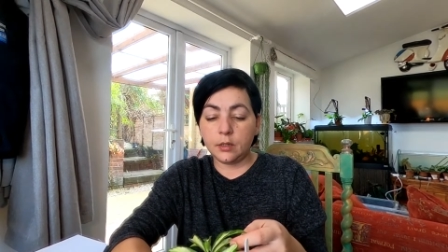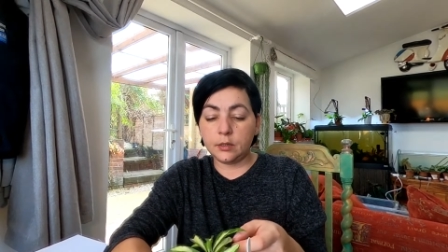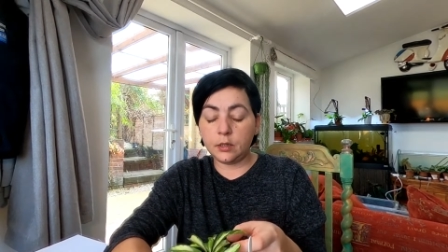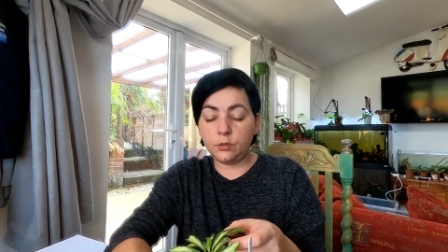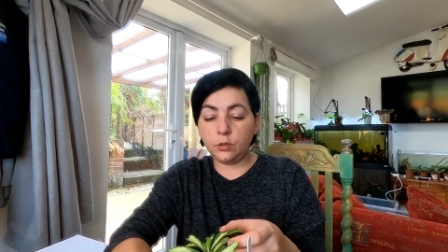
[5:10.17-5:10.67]

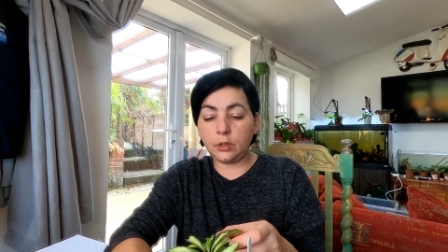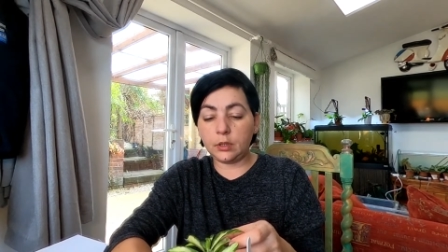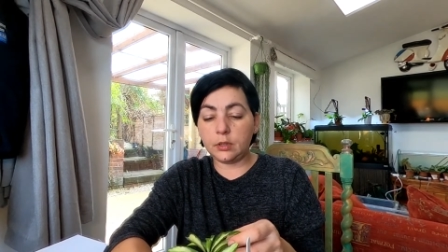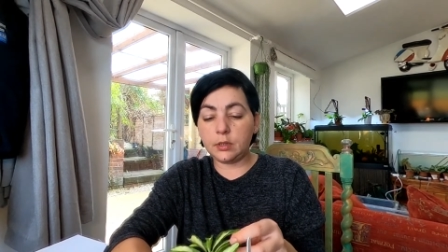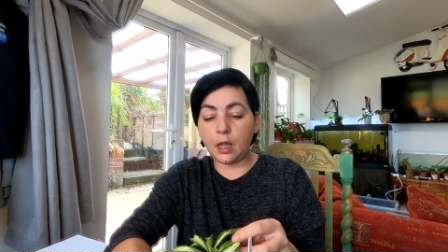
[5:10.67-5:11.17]
still don't
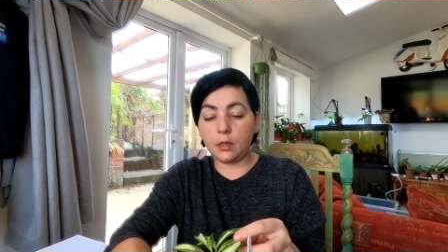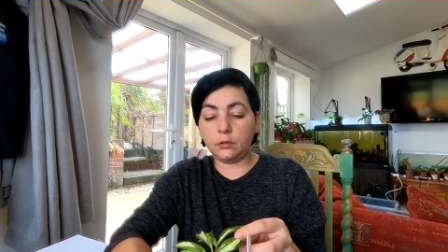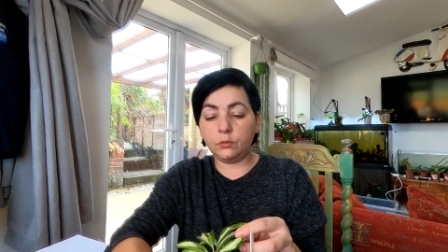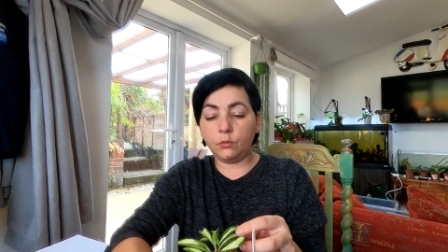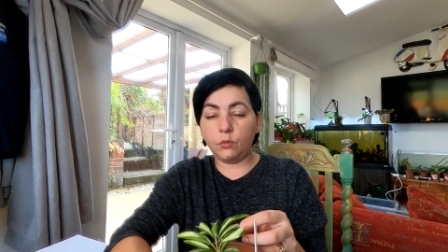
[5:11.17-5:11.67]

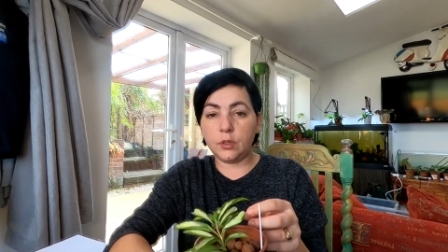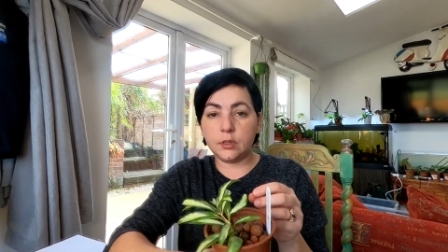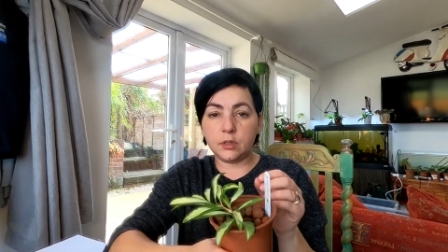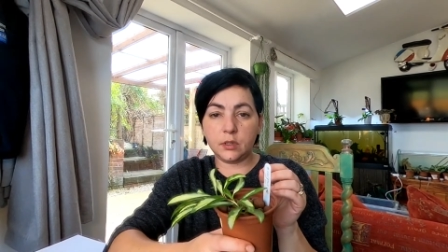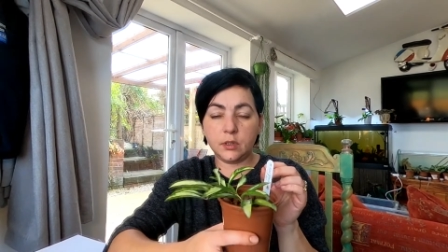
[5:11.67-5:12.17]
understand
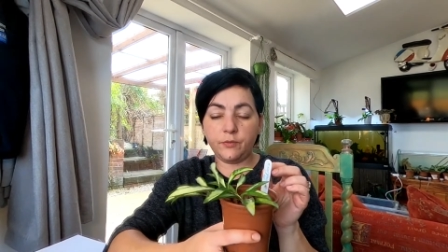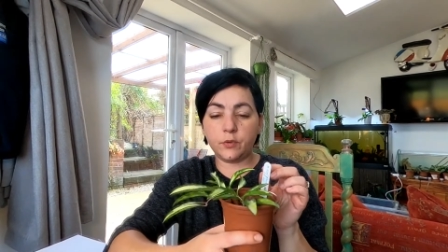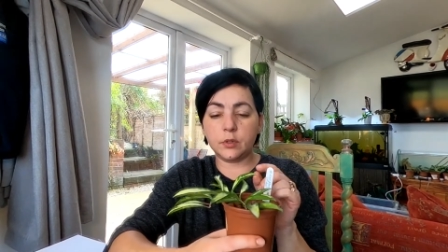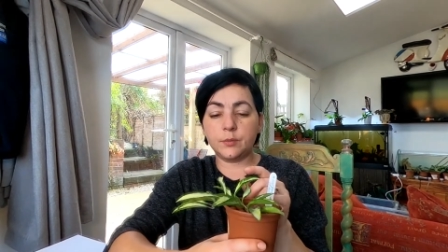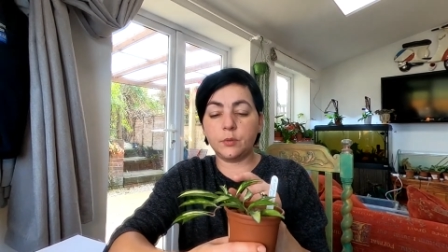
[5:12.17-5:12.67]
what's the
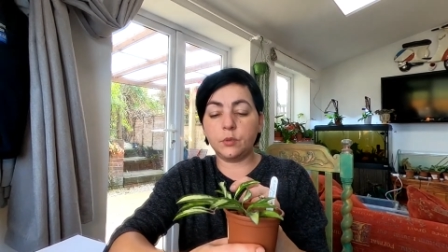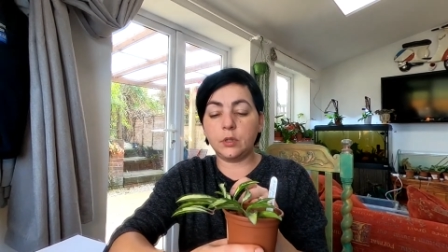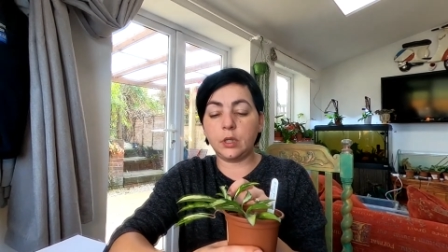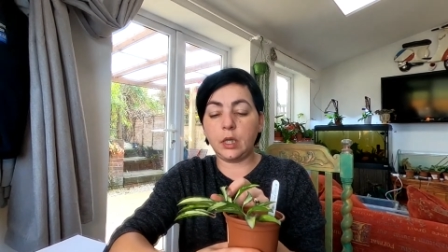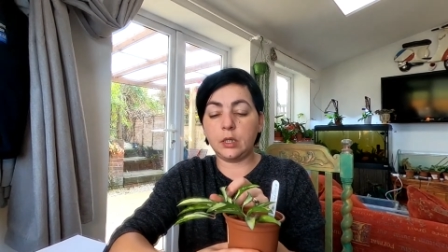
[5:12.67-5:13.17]
difference
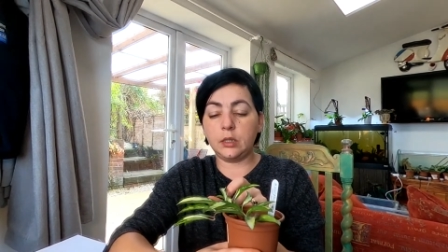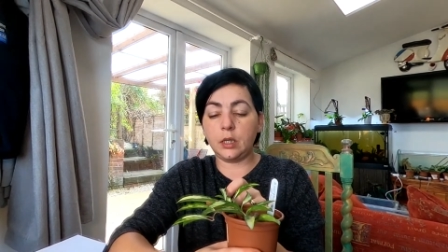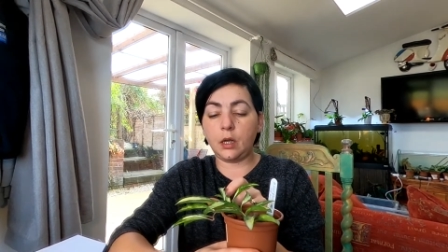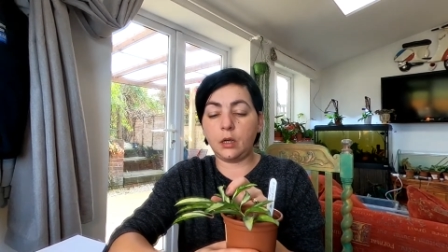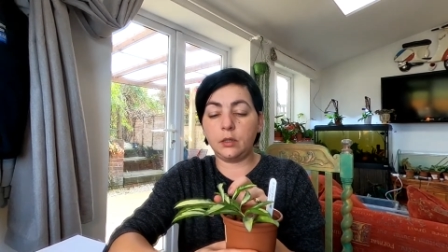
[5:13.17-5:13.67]
between the
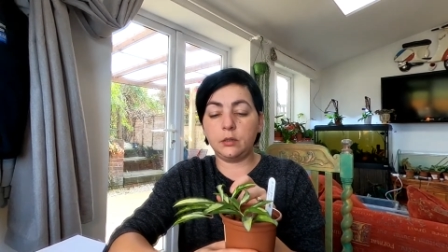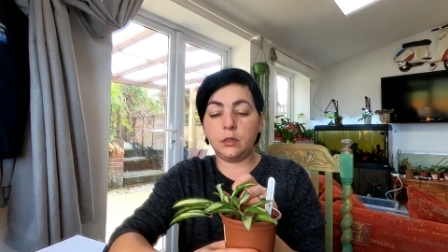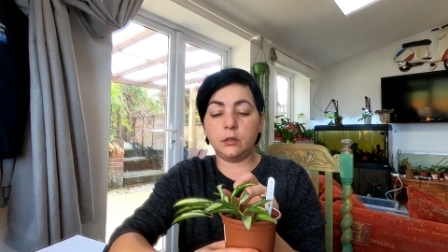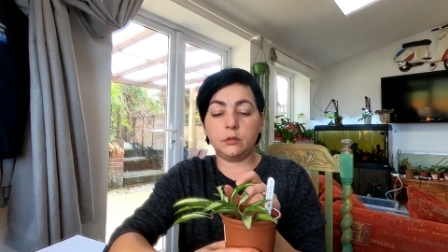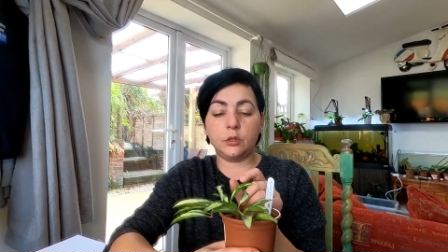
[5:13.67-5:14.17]
Kentiana and
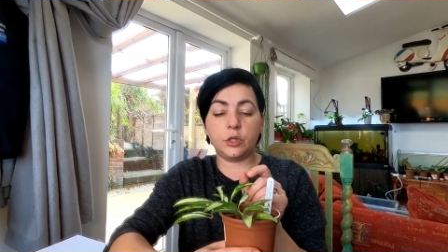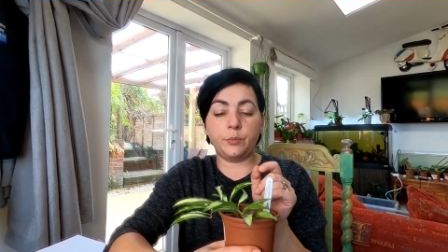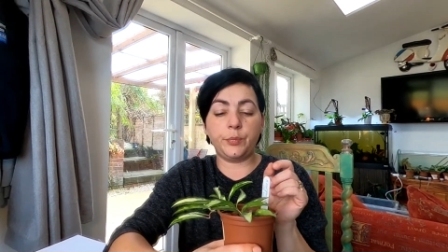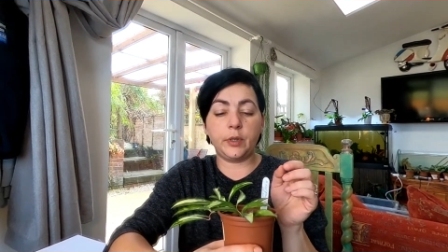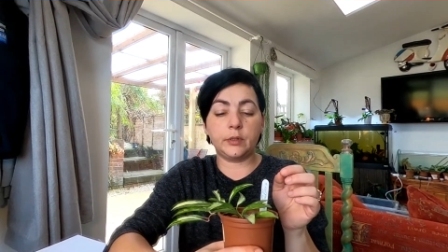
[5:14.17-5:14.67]
the
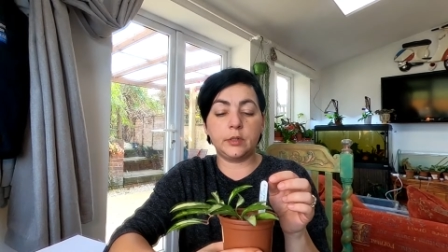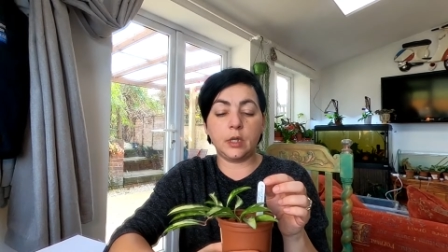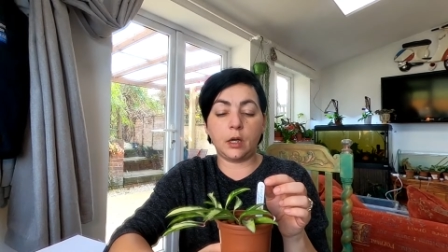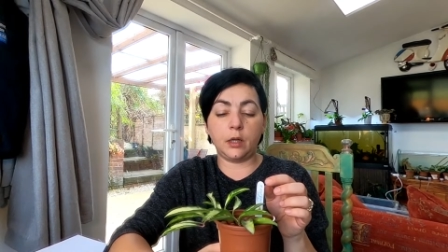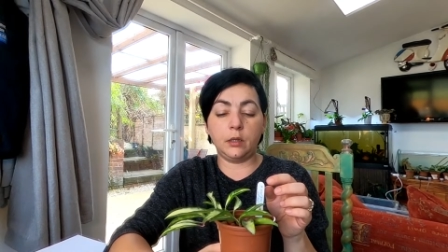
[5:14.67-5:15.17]

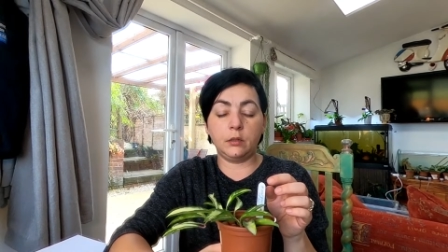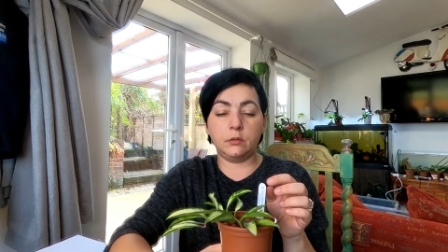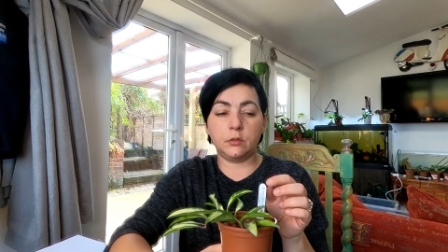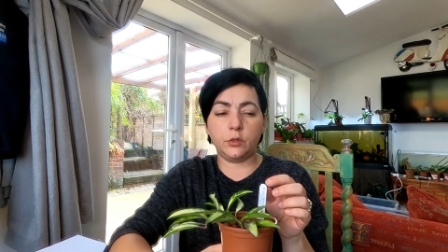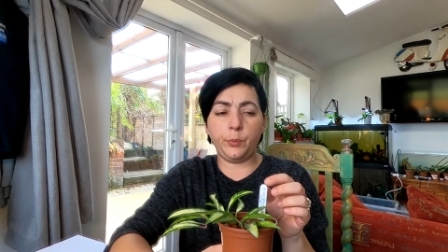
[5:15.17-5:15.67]
Shepherdii.
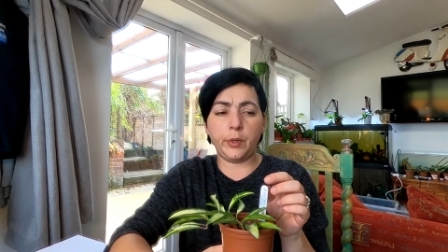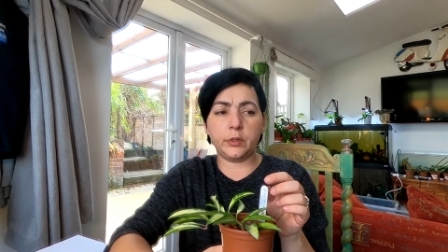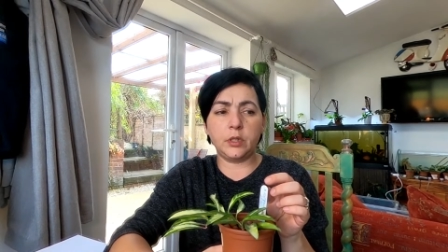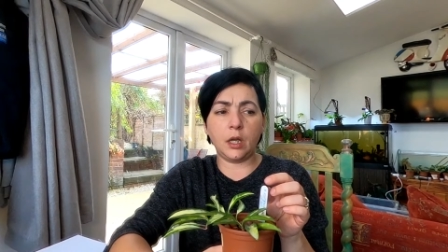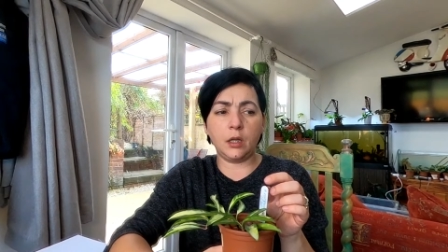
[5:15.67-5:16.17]

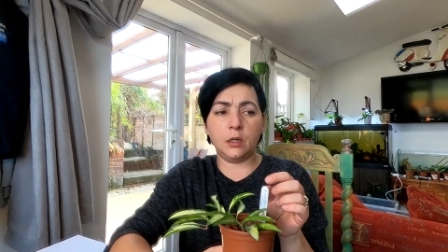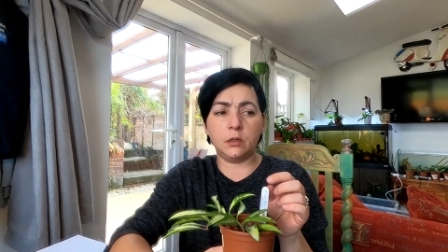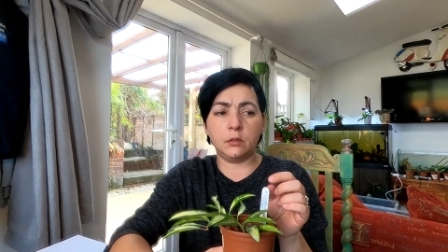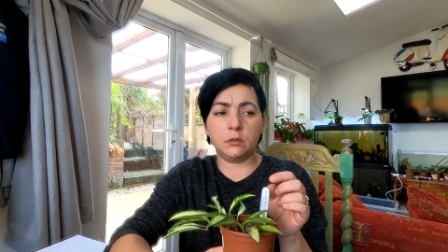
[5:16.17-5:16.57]
Shepherdii?